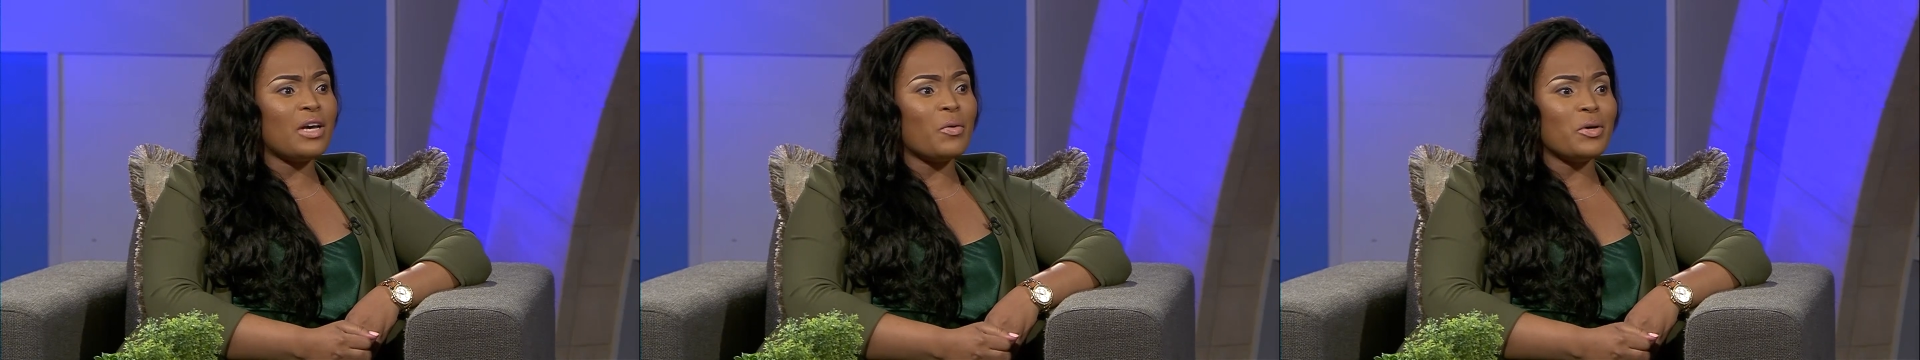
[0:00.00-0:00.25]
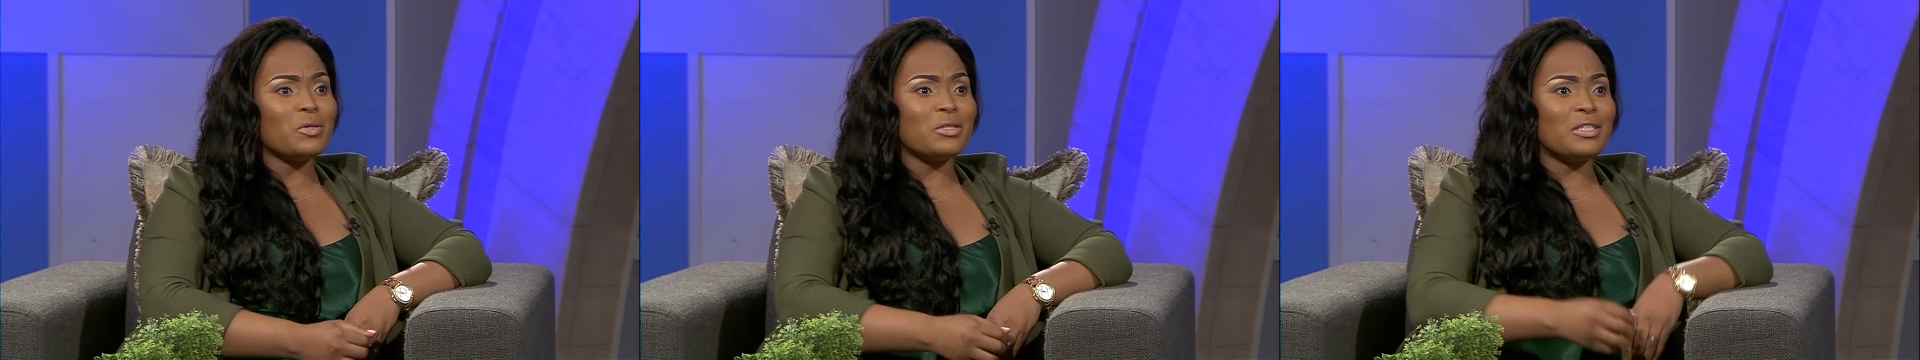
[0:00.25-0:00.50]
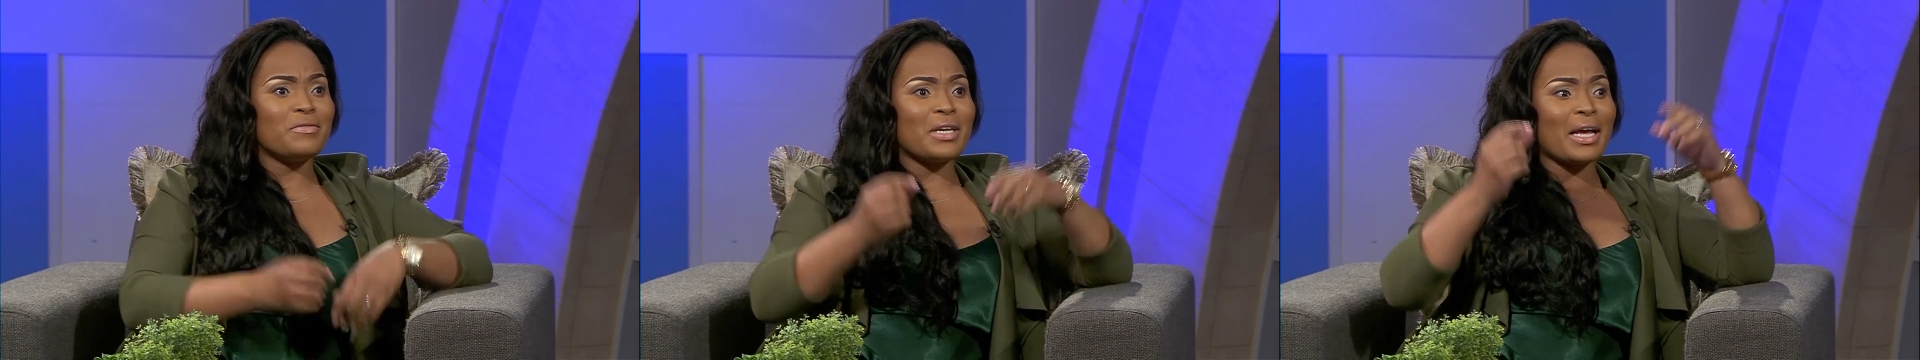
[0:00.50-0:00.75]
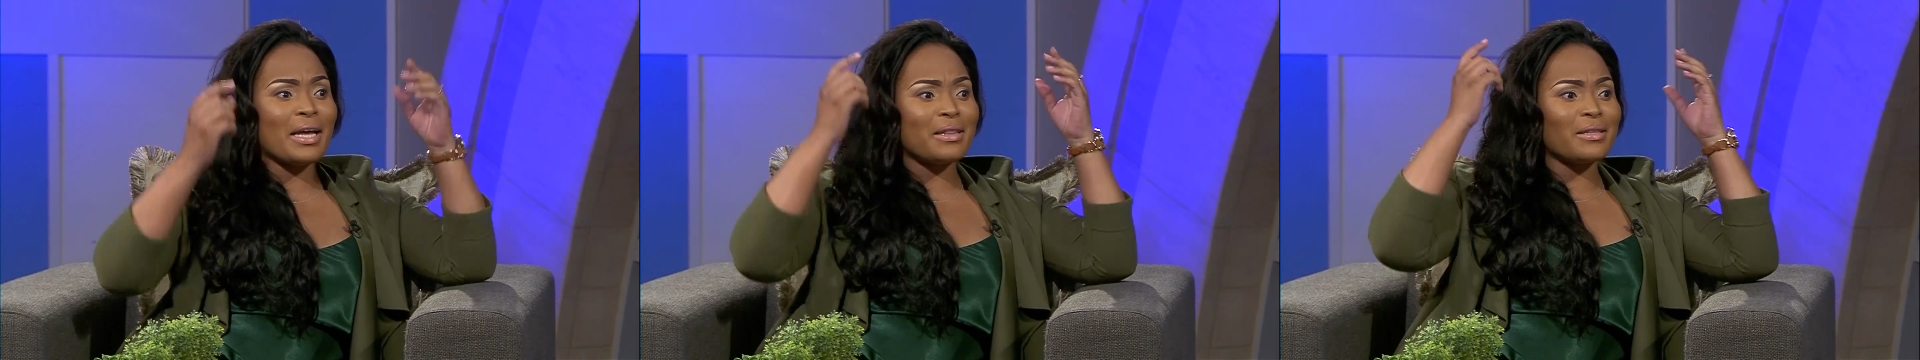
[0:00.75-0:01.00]
I went on TV and
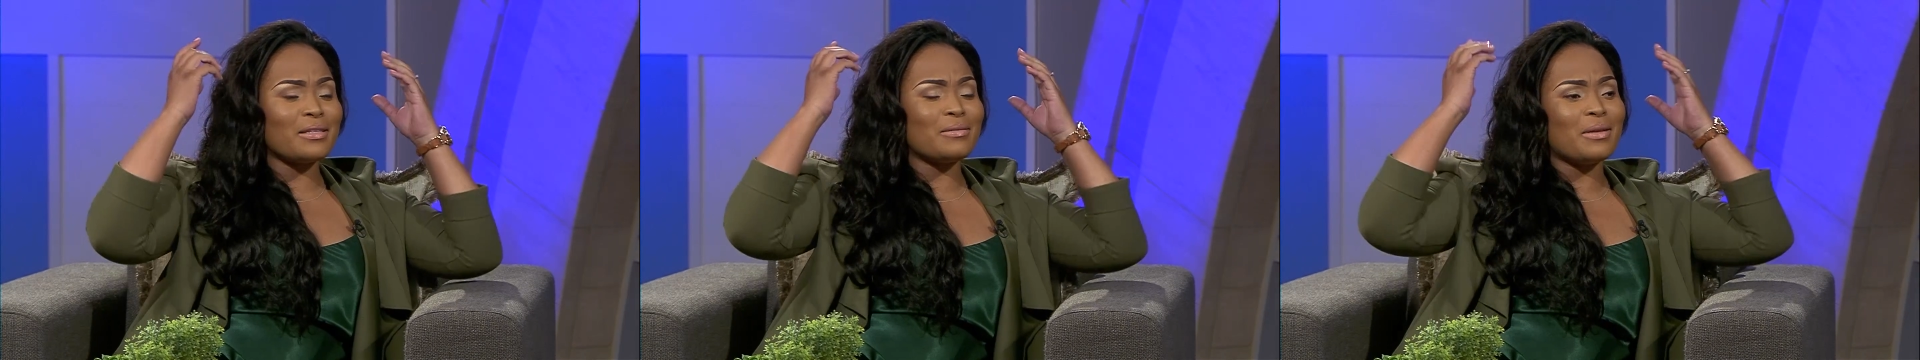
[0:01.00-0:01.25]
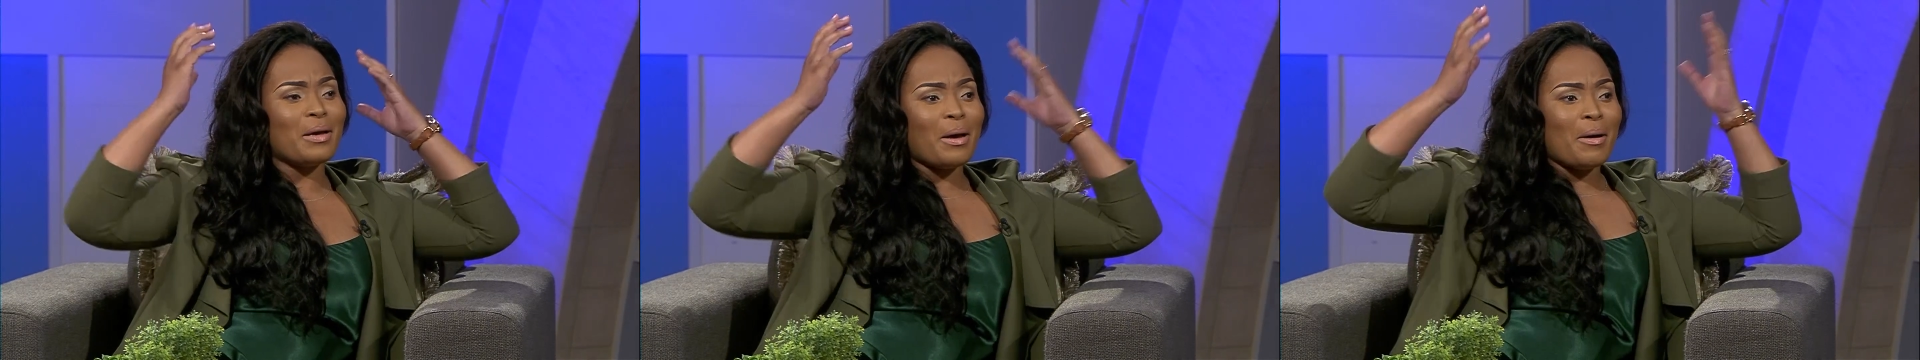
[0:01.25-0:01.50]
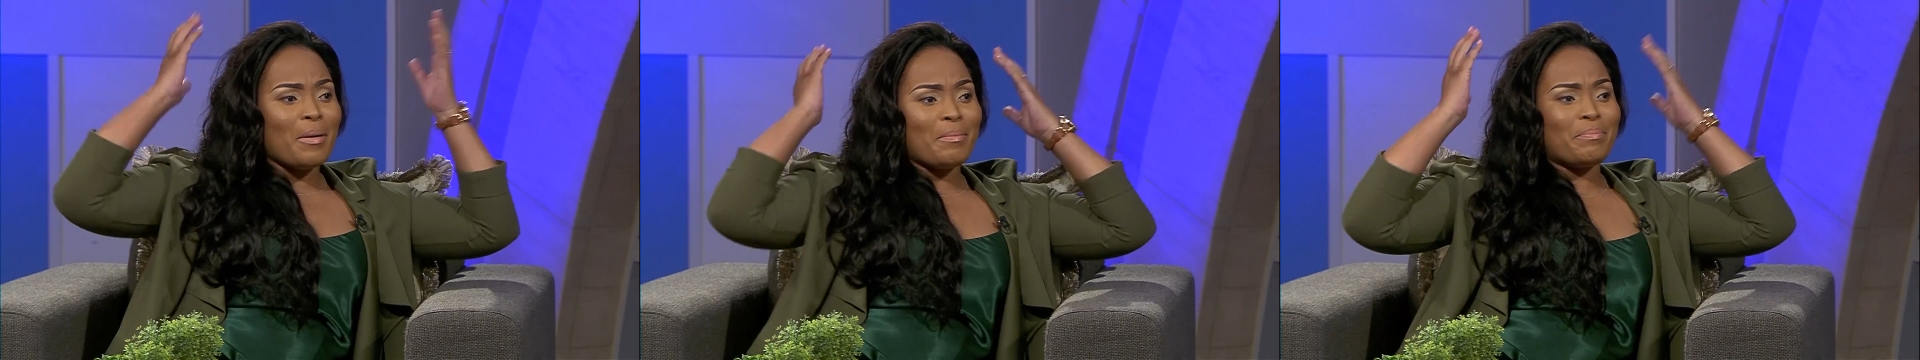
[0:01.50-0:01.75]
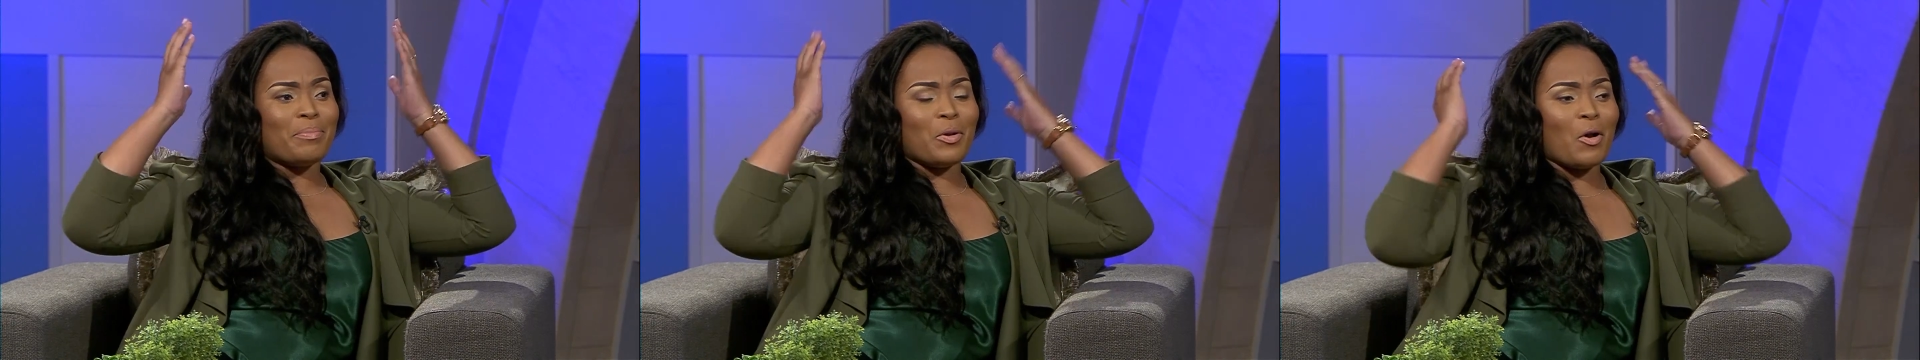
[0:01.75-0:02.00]
I had this
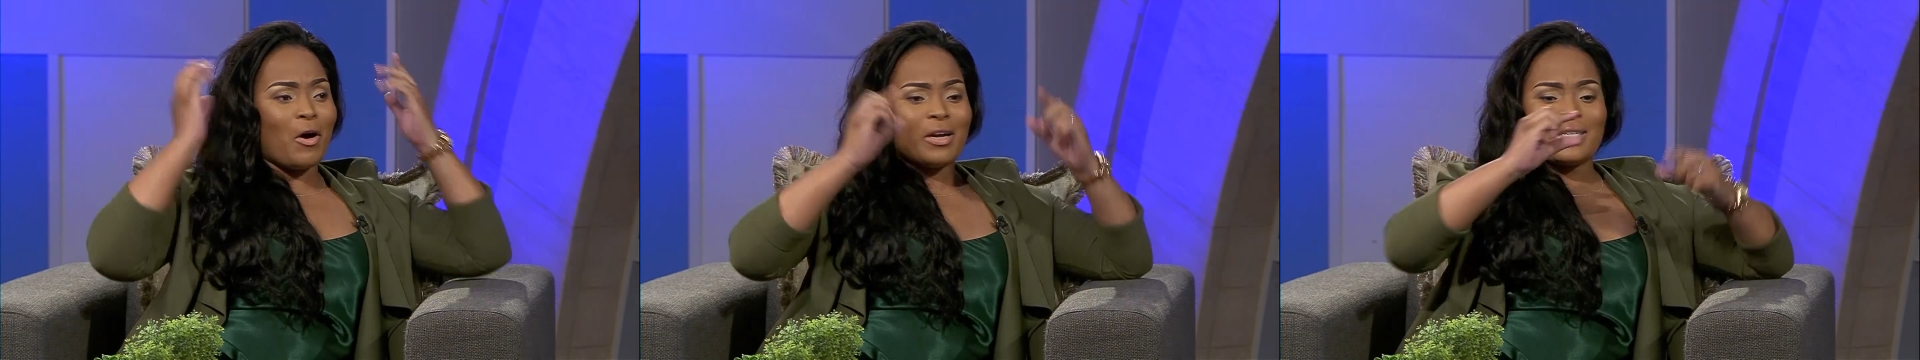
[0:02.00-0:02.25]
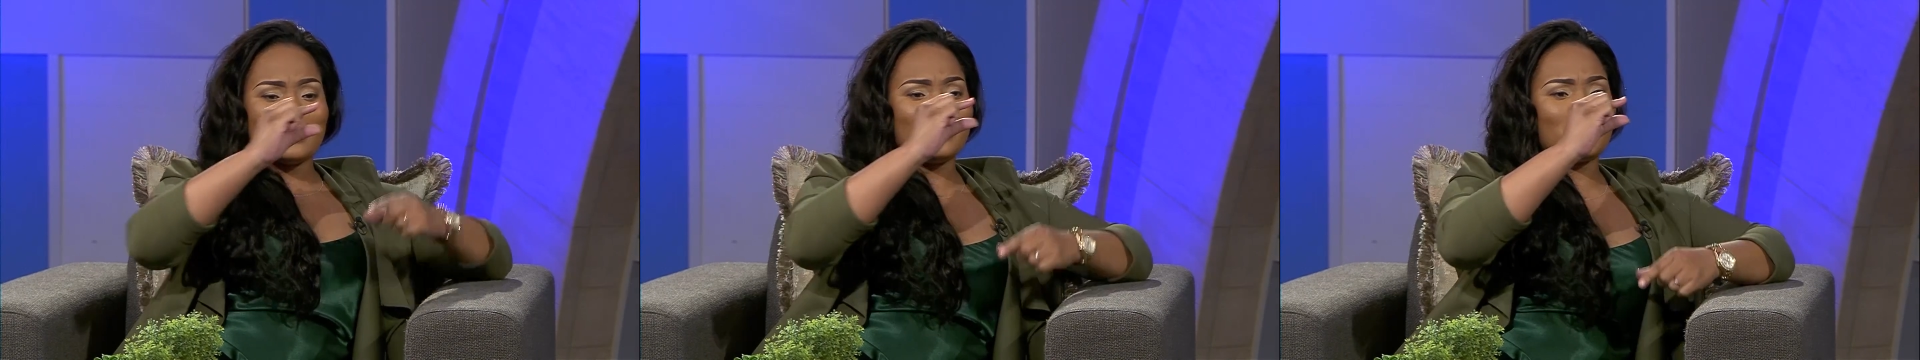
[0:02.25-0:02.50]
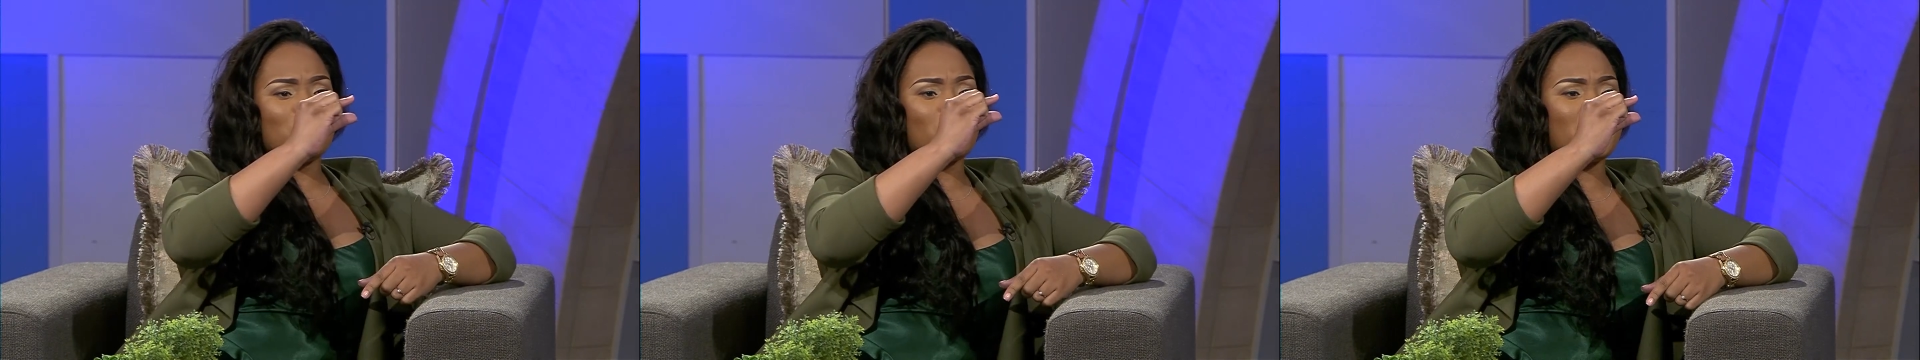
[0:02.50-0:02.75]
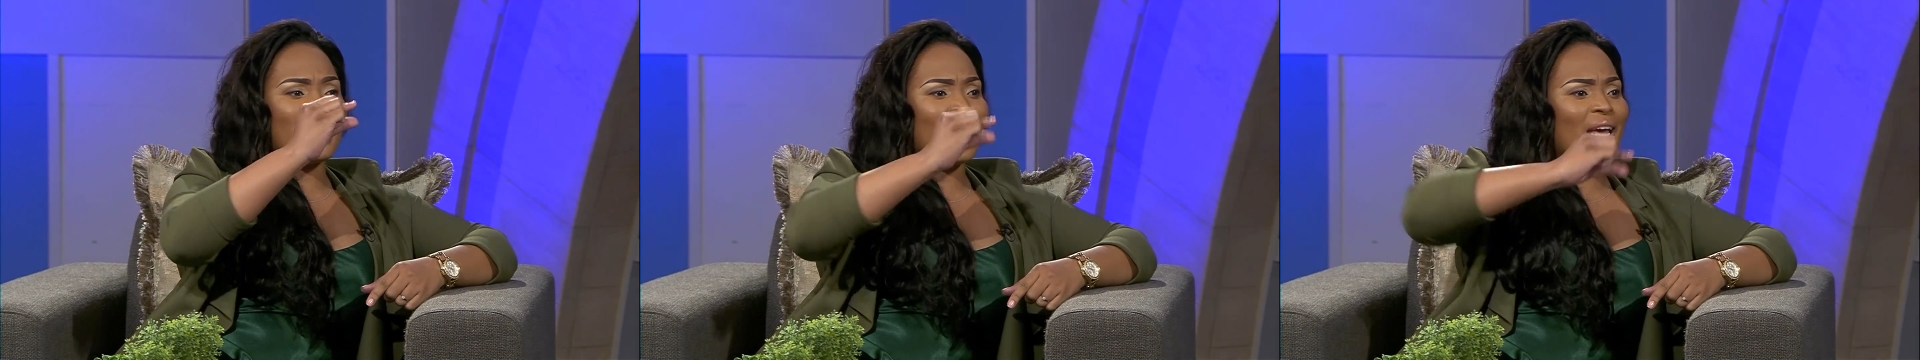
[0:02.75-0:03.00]
blonde,
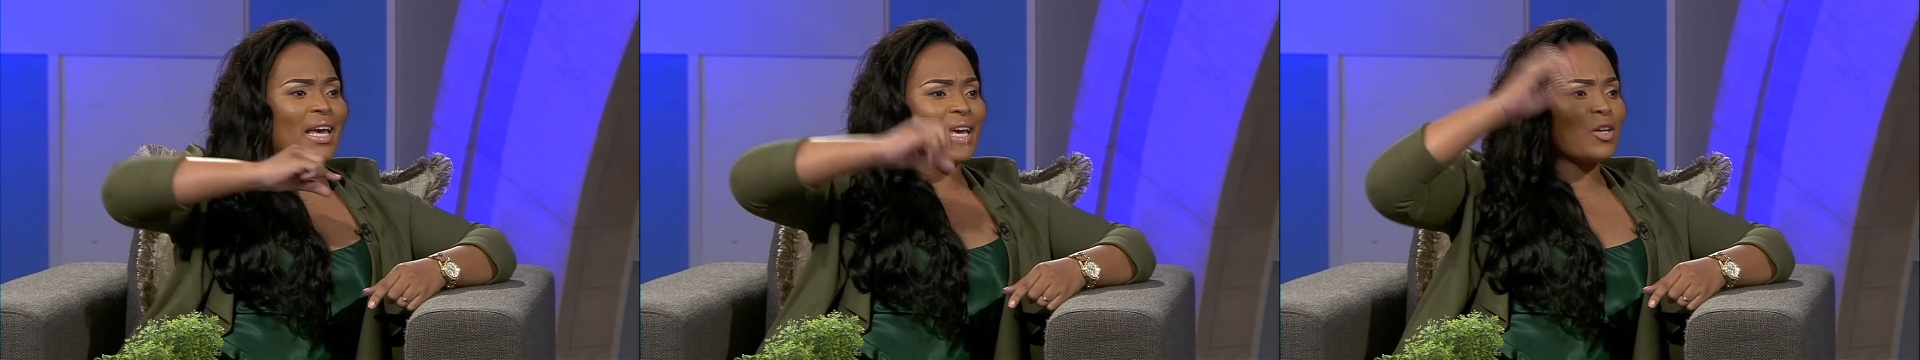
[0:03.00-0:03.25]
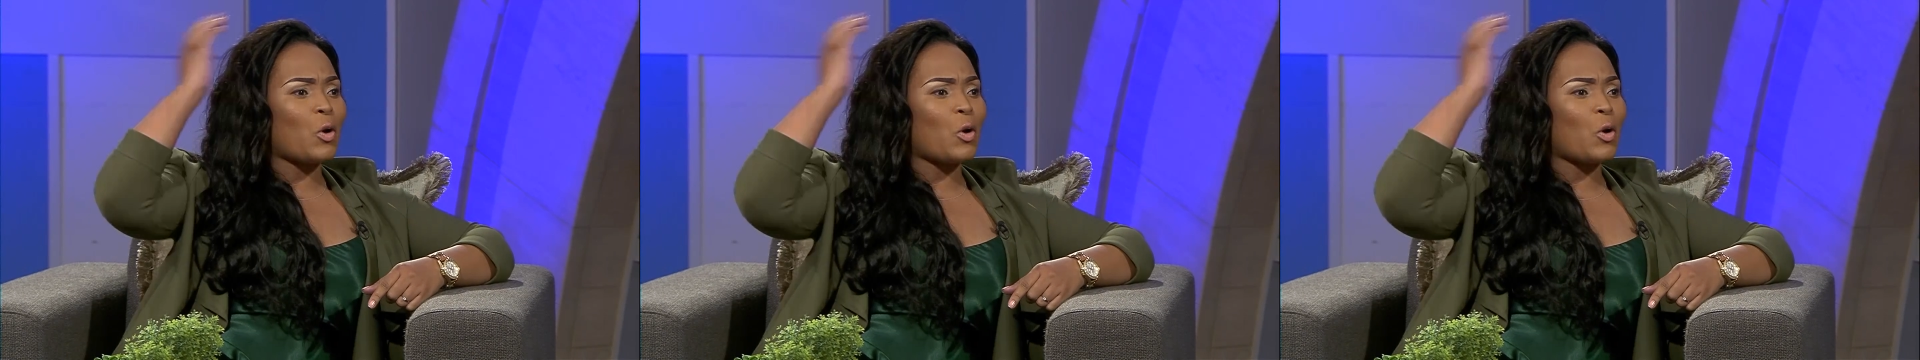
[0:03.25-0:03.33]
short hair,